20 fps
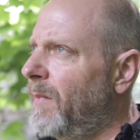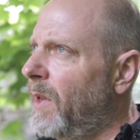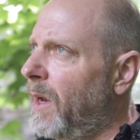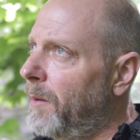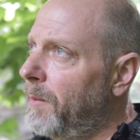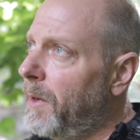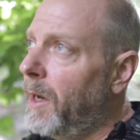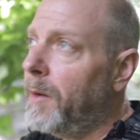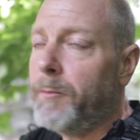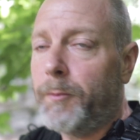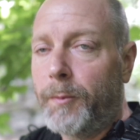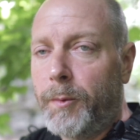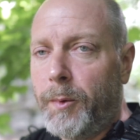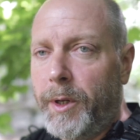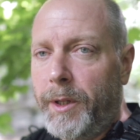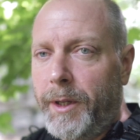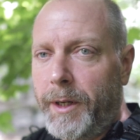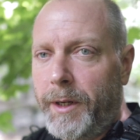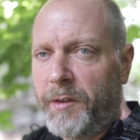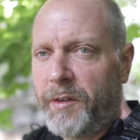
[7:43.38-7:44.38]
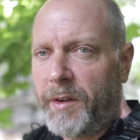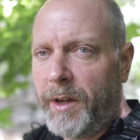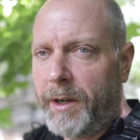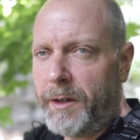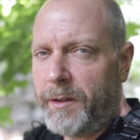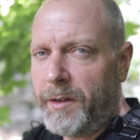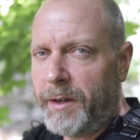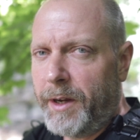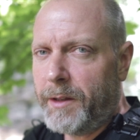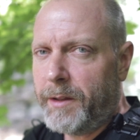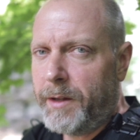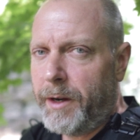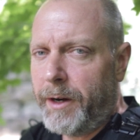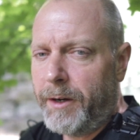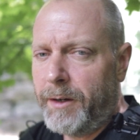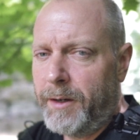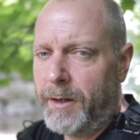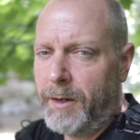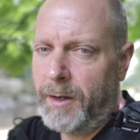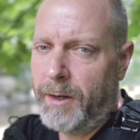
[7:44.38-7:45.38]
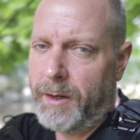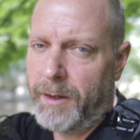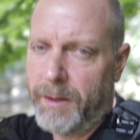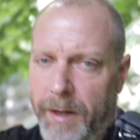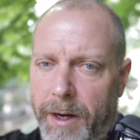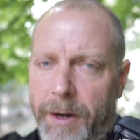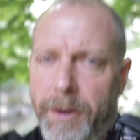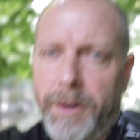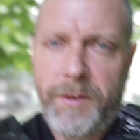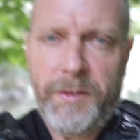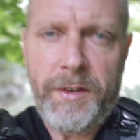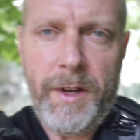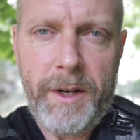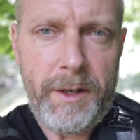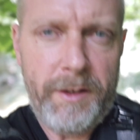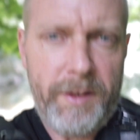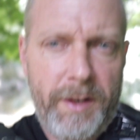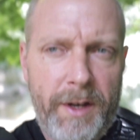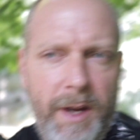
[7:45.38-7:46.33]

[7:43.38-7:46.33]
I'm really excited to get there. They are excited